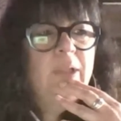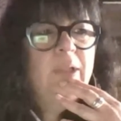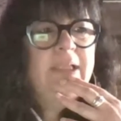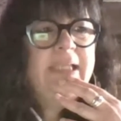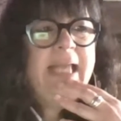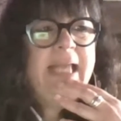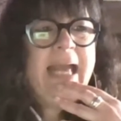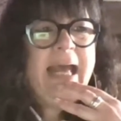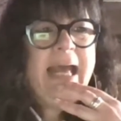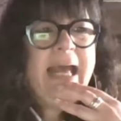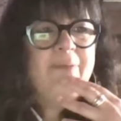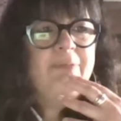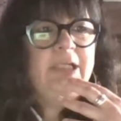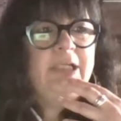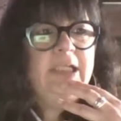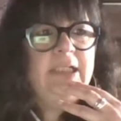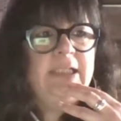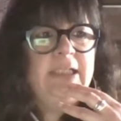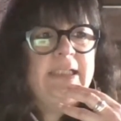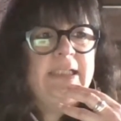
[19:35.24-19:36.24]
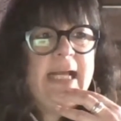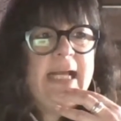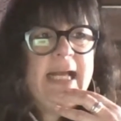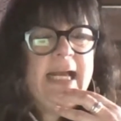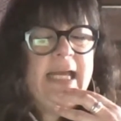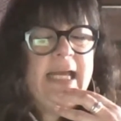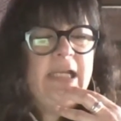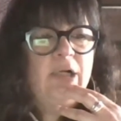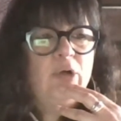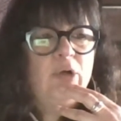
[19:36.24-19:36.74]
Having
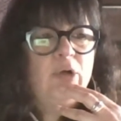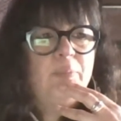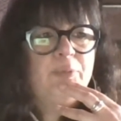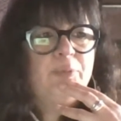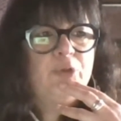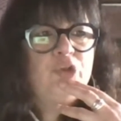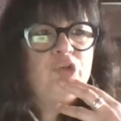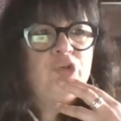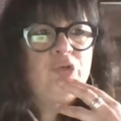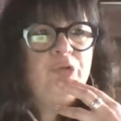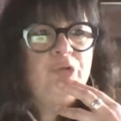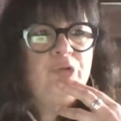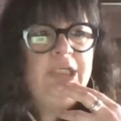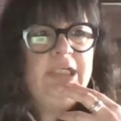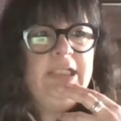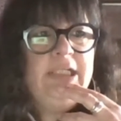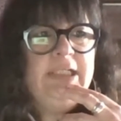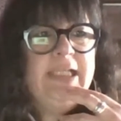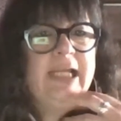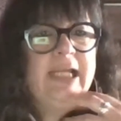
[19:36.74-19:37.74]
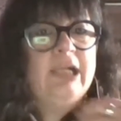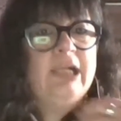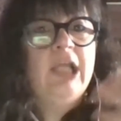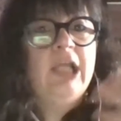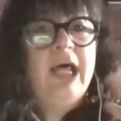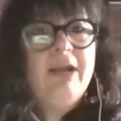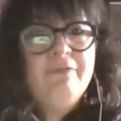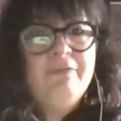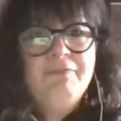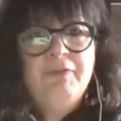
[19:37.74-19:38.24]
that opportunity that a
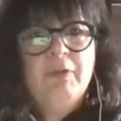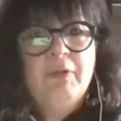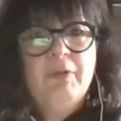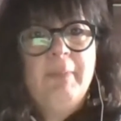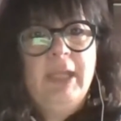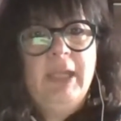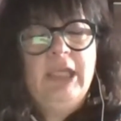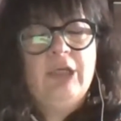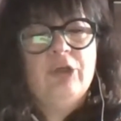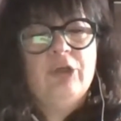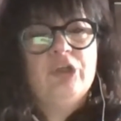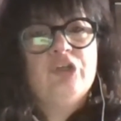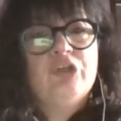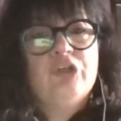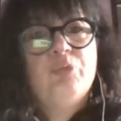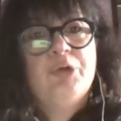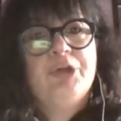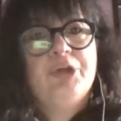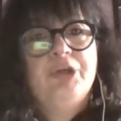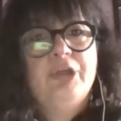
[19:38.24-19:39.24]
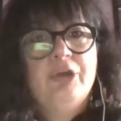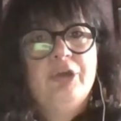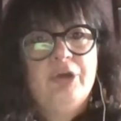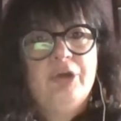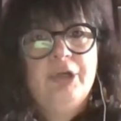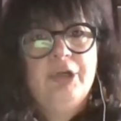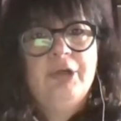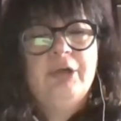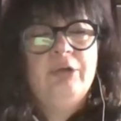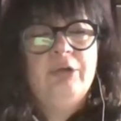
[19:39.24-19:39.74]
lot of filmmakers, where
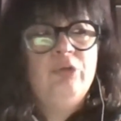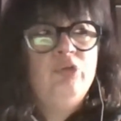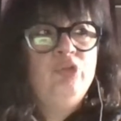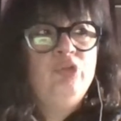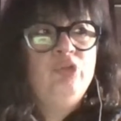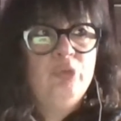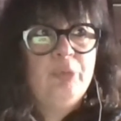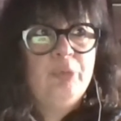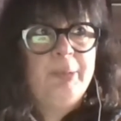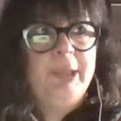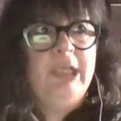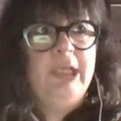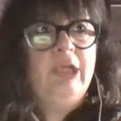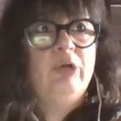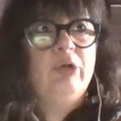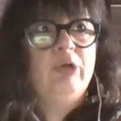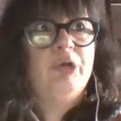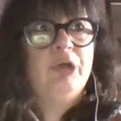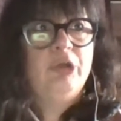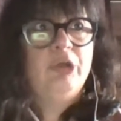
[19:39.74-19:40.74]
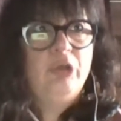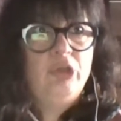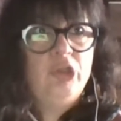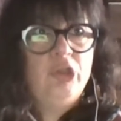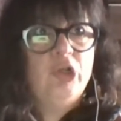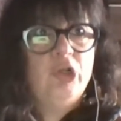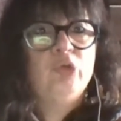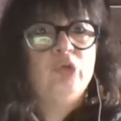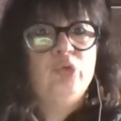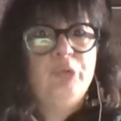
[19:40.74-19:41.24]
they're touring or,
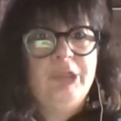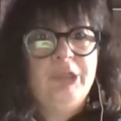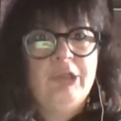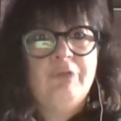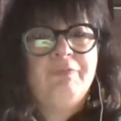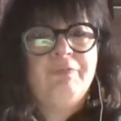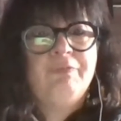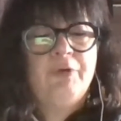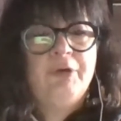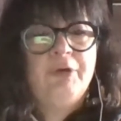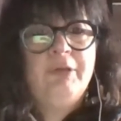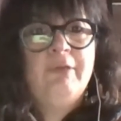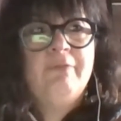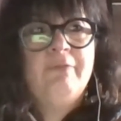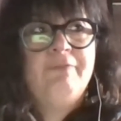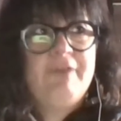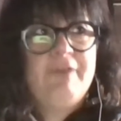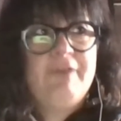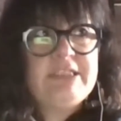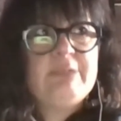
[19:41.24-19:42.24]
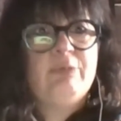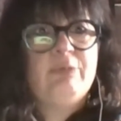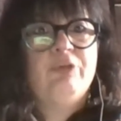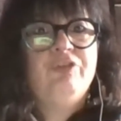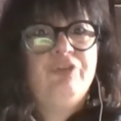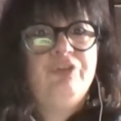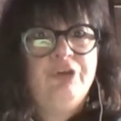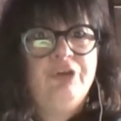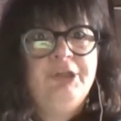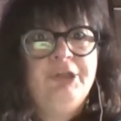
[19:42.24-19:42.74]
doing the first festival
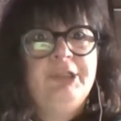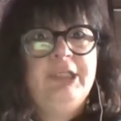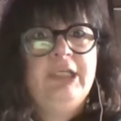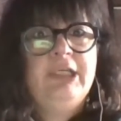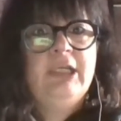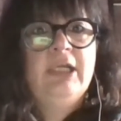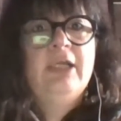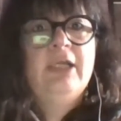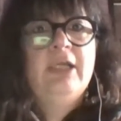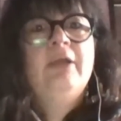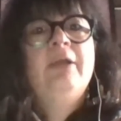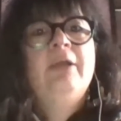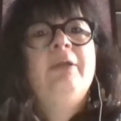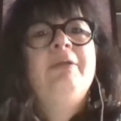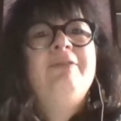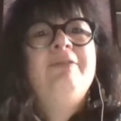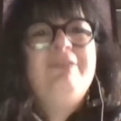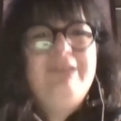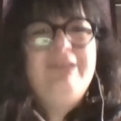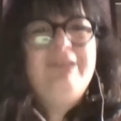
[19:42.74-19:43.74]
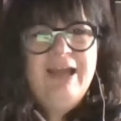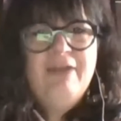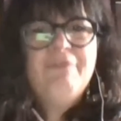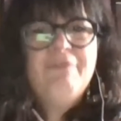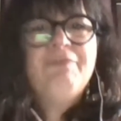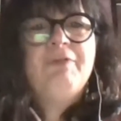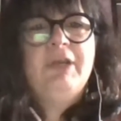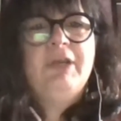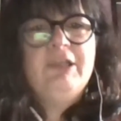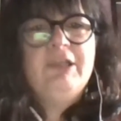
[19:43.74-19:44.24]
circuit,
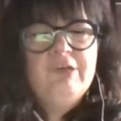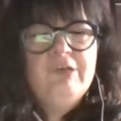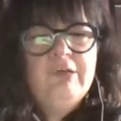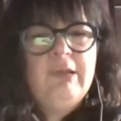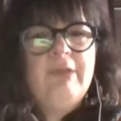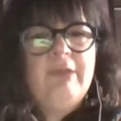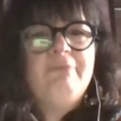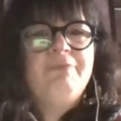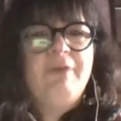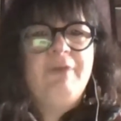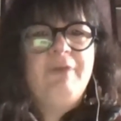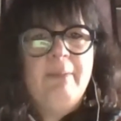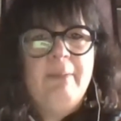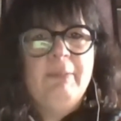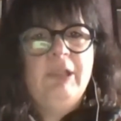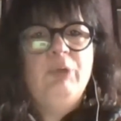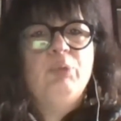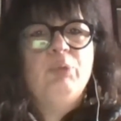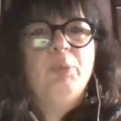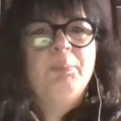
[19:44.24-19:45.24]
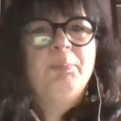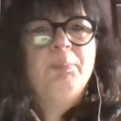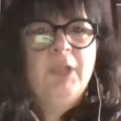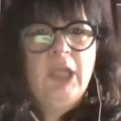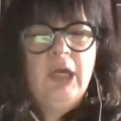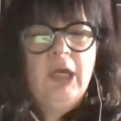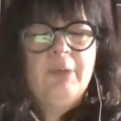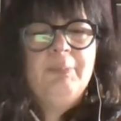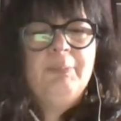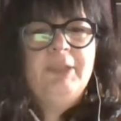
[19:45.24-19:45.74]
friends and family will
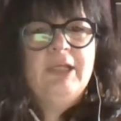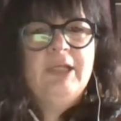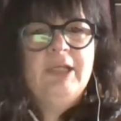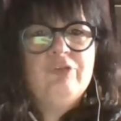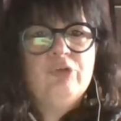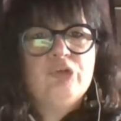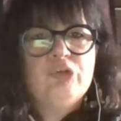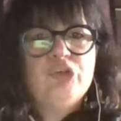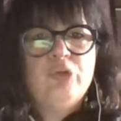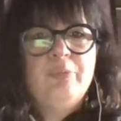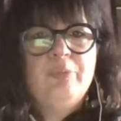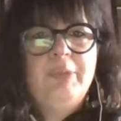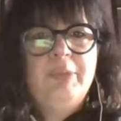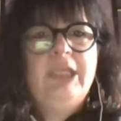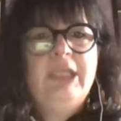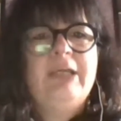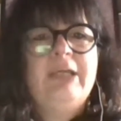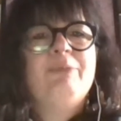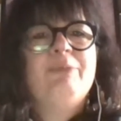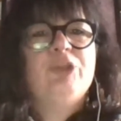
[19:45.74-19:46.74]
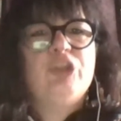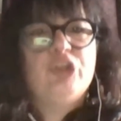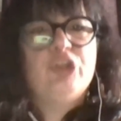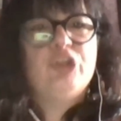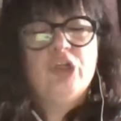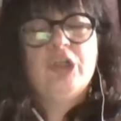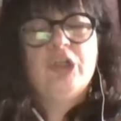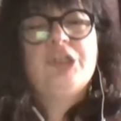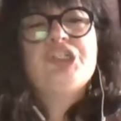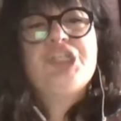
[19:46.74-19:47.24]
plug via social media, but they're
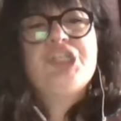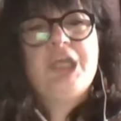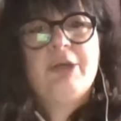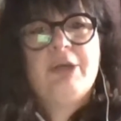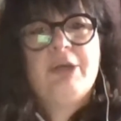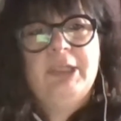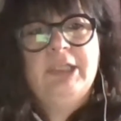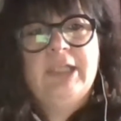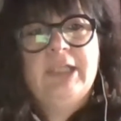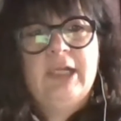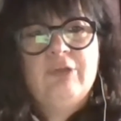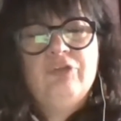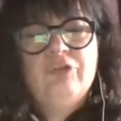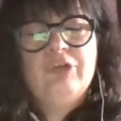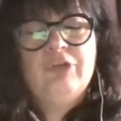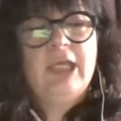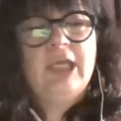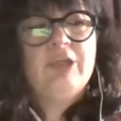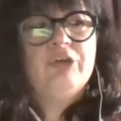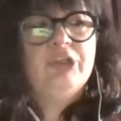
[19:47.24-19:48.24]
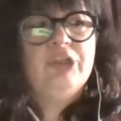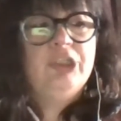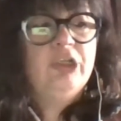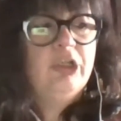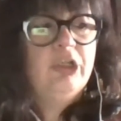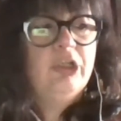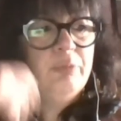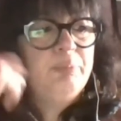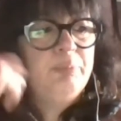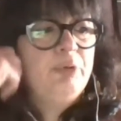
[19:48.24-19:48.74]
not sharing that together. The
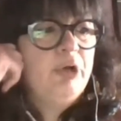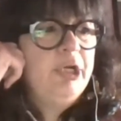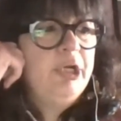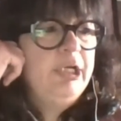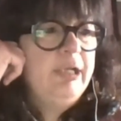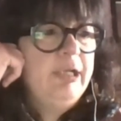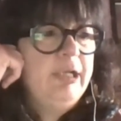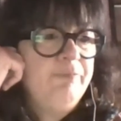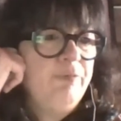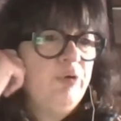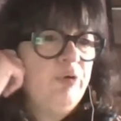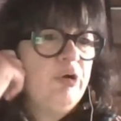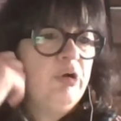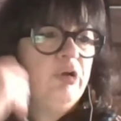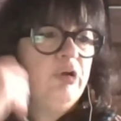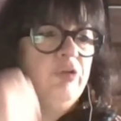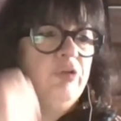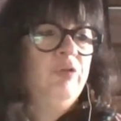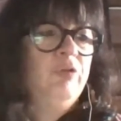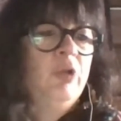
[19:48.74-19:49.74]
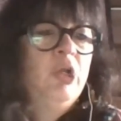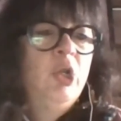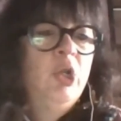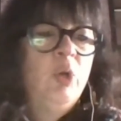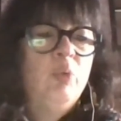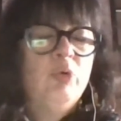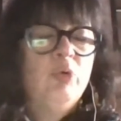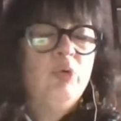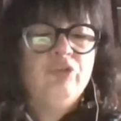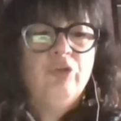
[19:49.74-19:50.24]
other part that for us
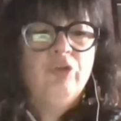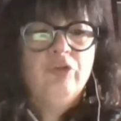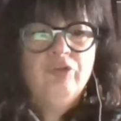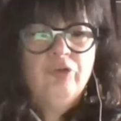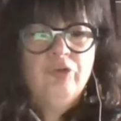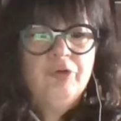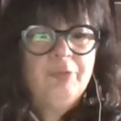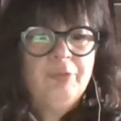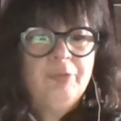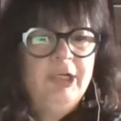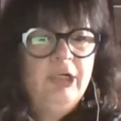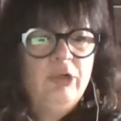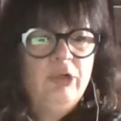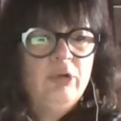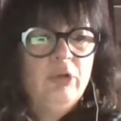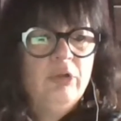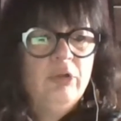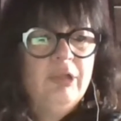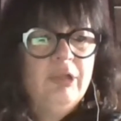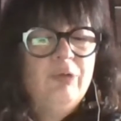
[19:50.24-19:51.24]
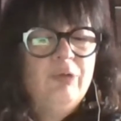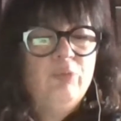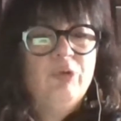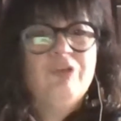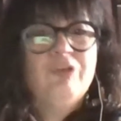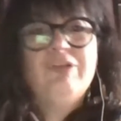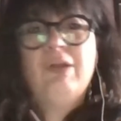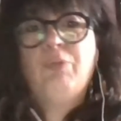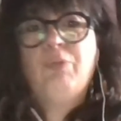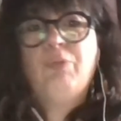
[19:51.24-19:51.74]
was also critical
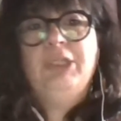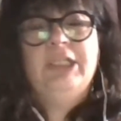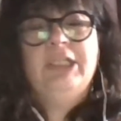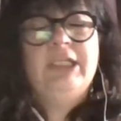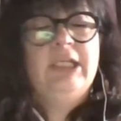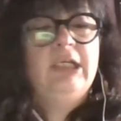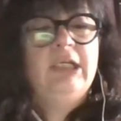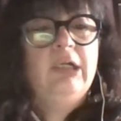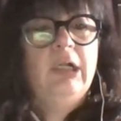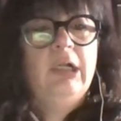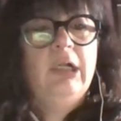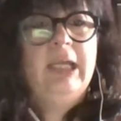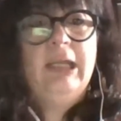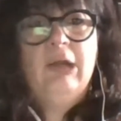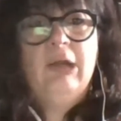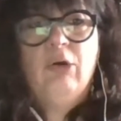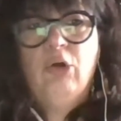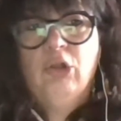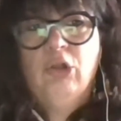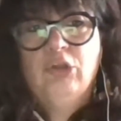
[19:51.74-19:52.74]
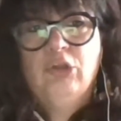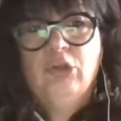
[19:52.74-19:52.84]
was that all the